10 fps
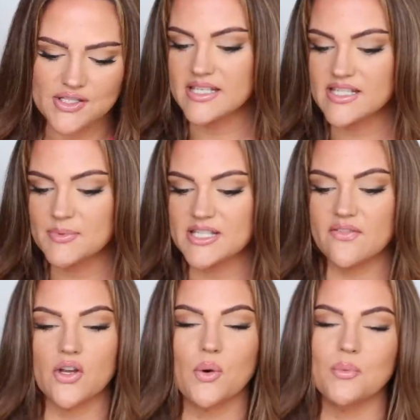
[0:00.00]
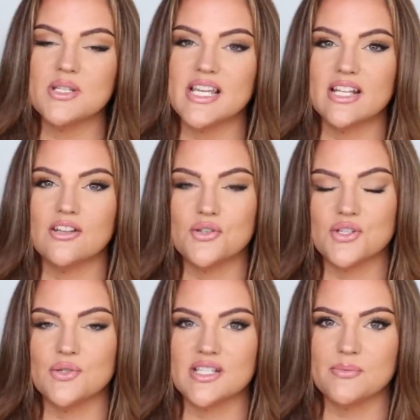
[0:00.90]
This specific one was getting
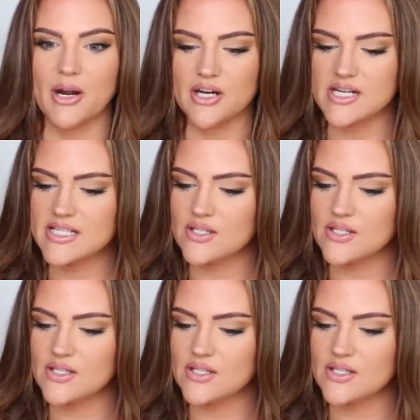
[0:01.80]
close to expiry,